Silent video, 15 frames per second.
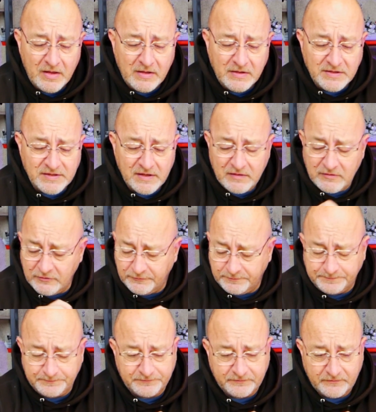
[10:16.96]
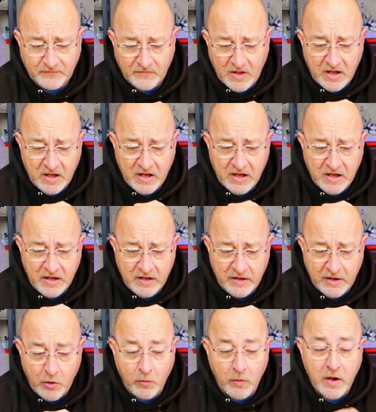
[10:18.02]
So,
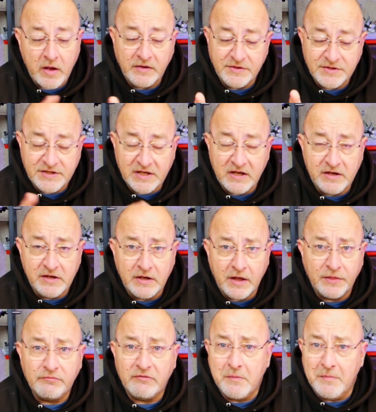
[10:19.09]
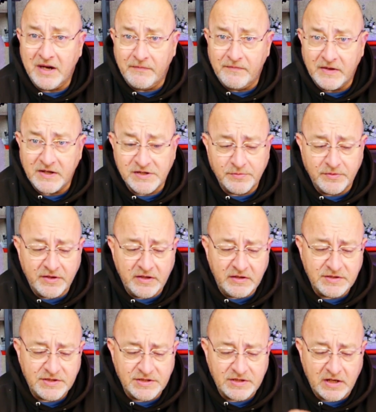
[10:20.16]
you get 3 minifigures with
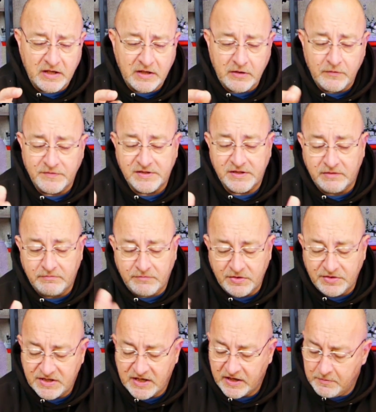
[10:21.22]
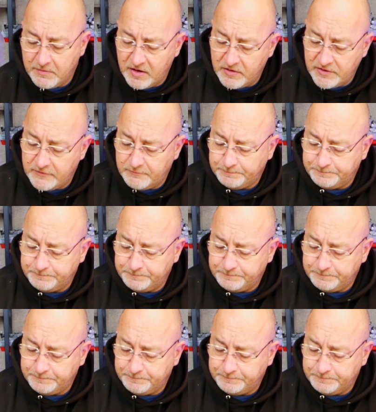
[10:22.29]
it. Obviously, your tank commander.